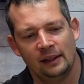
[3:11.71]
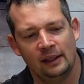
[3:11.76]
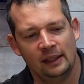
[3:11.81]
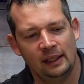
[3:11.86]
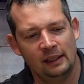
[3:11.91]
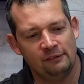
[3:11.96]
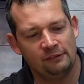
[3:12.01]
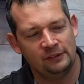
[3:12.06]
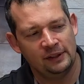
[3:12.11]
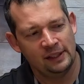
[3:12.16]

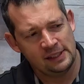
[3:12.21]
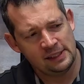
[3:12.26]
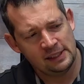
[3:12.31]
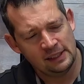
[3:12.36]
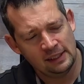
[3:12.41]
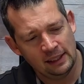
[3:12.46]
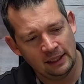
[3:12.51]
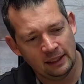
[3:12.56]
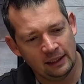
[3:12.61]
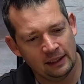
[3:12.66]
If this
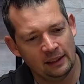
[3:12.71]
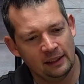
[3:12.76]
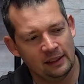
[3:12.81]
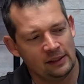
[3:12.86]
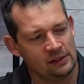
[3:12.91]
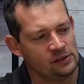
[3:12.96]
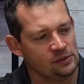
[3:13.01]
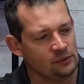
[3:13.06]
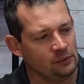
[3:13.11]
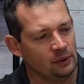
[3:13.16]
thing
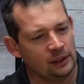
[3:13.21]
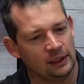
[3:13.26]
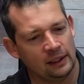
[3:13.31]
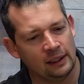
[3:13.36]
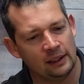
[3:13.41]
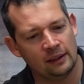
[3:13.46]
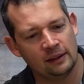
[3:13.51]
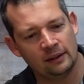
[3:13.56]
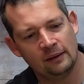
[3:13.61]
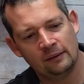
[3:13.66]
is
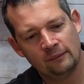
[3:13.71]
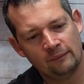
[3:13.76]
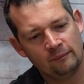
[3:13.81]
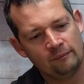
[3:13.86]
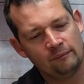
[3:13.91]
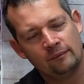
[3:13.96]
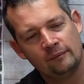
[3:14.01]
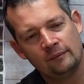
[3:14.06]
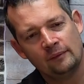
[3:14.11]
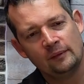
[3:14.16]
running
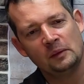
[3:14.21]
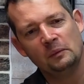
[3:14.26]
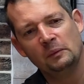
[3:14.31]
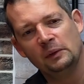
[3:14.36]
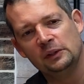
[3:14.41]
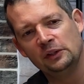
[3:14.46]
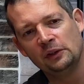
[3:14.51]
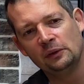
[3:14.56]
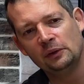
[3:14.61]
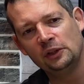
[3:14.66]

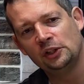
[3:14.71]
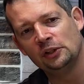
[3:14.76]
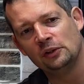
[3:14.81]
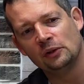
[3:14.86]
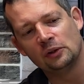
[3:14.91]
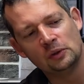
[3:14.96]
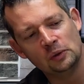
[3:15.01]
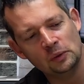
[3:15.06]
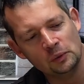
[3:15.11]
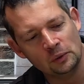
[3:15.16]
with the
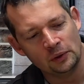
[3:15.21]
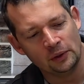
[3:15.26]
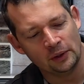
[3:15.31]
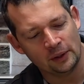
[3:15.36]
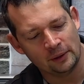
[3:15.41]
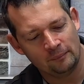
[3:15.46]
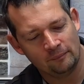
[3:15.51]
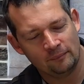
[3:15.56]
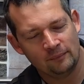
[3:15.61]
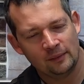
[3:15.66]
original
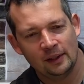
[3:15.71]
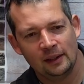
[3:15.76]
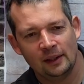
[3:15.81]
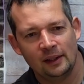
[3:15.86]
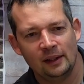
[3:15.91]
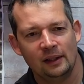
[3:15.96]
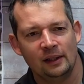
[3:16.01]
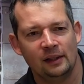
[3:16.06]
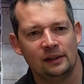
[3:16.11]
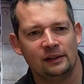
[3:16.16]
cooler
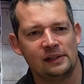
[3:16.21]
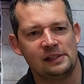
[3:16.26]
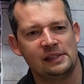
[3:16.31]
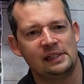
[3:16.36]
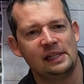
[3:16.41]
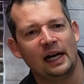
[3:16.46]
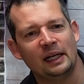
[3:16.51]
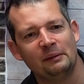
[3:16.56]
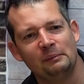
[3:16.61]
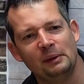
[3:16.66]
the
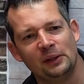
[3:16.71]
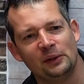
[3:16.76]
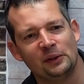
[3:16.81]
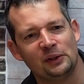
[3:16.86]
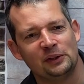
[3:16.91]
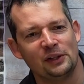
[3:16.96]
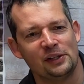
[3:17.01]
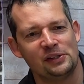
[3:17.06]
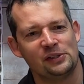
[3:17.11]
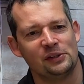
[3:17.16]
sound meter
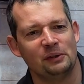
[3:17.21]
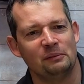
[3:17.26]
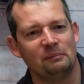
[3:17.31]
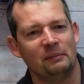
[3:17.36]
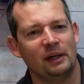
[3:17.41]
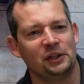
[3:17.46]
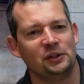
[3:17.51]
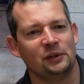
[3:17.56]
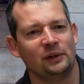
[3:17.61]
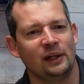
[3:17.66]
doesn't
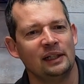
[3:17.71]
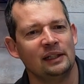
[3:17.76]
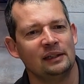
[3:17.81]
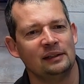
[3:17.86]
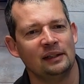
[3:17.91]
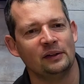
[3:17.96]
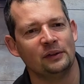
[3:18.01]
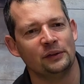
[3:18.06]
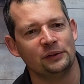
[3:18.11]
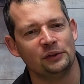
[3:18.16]
measure
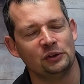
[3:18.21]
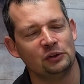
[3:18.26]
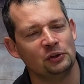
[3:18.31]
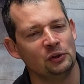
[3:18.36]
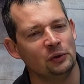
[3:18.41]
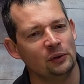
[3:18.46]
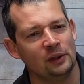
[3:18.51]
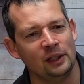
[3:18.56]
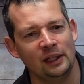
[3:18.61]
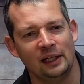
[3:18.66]
anything on the
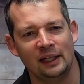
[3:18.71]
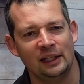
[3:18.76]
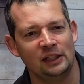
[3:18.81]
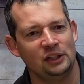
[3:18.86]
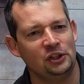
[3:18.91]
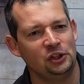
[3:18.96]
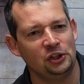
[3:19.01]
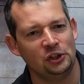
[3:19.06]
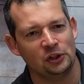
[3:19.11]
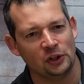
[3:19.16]
30, it
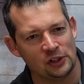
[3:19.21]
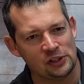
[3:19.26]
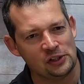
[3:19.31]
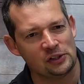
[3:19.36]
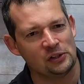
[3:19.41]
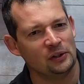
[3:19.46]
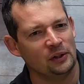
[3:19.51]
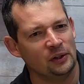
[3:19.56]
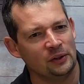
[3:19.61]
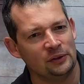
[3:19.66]

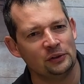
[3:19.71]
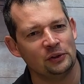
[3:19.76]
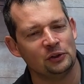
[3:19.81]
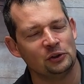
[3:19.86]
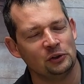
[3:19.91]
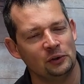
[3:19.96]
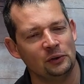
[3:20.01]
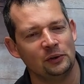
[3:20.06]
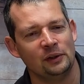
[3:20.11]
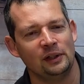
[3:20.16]
just on the
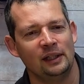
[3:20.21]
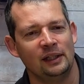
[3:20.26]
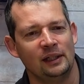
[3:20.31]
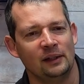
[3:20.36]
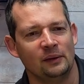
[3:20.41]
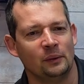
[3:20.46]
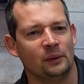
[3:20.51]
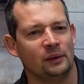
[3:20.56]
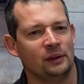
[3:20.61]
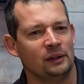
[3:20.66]
30
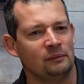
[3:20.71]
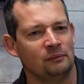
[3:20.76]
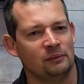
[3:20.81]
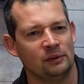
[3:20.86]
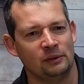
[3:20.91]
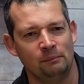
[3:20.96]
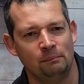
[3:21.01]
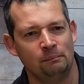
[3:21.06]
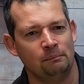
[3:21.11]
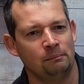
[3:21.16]
or it
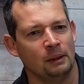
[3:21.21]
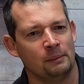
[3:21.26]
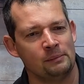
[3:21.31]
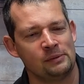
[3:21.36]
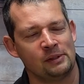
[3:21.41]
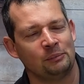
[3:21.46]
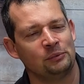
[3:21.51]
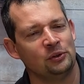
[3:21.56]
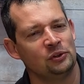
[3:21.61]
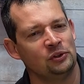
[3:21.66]

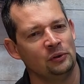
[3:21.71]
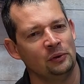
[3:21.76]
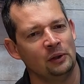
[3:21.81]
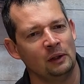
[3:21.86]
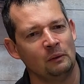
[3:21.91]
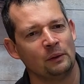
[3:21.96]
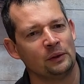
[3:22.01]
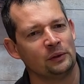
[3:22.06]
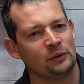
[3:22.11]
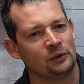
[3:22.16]
bumps up to
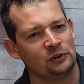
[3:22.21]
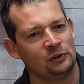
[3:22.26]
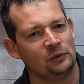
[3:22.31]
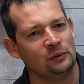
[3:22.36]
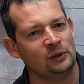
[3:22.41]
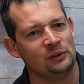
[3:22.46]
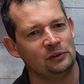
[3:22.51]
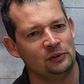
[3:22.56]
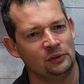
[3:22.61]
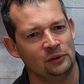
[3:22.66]
31 or
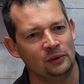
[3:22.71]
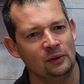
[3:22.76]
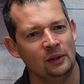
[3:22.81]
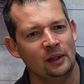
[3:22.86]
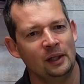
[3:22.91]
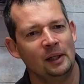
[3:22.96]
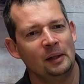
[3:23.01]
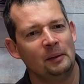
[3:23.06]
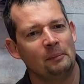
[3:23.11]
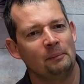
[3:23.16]
32.
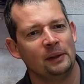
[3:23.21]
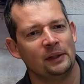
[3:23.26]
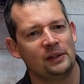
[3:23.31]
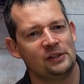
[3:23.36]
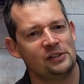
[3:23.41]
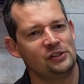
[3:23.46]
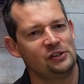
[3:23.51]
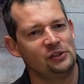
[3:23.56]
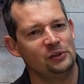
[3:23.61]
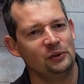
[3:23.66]
But
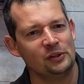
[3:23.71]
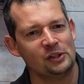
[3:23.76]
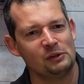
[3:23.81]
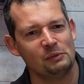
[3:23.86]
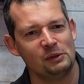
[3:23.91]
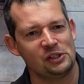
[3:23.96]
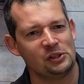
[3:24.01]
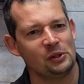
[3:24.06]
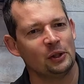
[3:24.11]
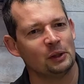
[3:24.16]
as soon as
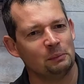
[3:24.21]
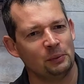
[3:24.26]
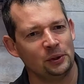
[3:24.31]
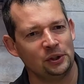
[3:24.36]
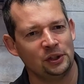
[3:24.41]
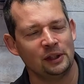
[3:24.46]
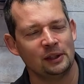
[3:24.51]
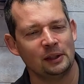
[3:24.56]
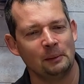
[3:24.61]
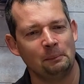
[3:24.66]
we start
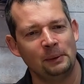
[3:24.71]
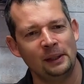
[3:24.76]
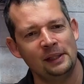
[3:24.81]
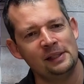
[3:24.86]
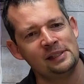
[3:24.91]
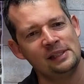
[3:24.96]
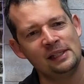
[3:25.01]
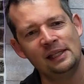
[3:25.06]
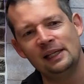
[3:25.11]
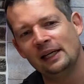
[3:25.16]
pushing the
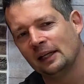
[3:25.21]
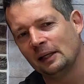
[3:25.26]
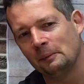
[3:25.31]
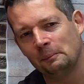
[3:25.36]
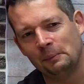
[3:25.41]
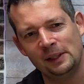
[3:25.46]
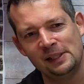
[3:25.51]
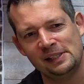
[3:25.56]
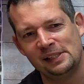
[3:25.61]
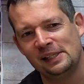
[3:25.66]
PC and a
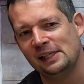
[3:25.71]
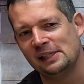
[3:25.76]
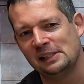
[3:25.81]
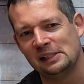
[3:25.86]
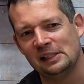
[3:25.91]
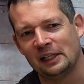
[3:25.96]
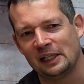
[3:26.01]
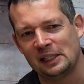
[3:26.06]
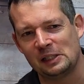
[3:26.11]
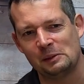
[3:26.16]
PC is
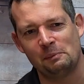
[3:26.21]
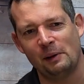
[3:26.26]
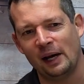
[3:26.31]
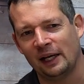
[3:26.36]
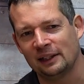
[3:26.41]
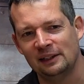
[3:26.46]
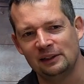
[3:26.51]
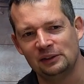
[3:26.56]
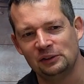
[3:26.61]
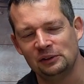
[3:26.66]
not
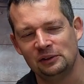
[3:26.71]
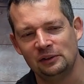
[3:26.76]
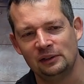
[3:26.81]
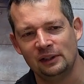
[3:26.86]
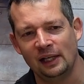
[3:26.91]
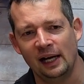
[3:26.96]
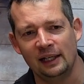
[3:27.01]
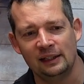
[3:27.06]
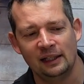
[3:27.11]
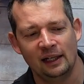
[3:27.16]
expecting to do
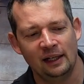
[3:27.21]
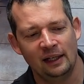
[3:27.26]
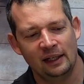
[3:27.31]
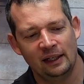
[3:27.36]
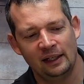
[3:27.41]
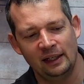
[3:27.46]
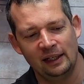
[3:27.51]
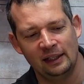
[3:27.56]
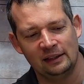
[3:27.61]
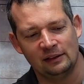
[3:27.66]
that,
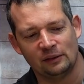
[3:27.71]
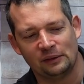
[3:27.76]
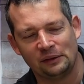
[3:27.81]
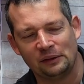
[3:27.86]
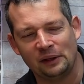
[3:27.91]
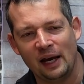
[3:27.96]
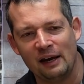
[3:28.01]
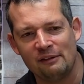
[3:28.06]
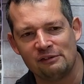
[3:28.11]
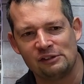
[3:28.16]
it
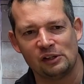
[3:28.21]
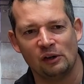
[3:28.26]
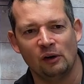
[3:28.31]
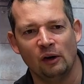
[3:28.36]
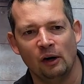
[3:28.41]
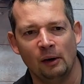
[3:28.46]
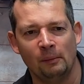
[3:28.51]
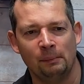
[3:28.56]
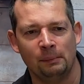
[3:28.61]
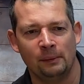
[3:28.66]
revs
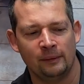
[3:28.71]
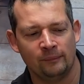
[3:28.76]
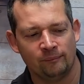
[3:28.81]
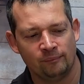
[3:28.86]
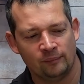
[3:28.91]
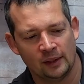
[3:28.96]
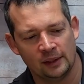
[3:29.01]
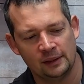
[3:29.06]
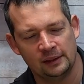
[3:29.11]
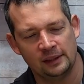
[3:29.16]
up
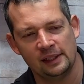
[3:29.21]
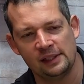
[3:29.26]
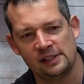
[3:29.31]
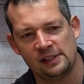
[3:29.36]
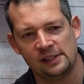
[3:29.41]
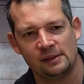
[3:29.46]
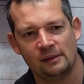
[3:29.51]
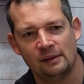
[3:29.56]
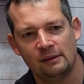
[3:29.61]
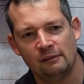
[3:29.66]

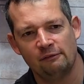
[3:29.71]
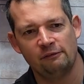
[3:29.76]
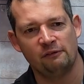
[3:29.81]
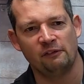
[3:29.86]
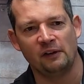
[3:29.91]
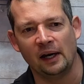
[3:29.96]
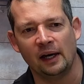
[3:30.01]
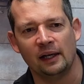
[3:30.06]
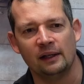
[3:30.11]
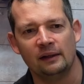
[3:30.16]
this
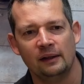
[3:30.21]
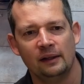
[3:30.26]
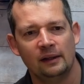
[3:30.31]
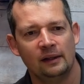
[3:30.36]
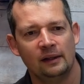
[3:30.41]
fan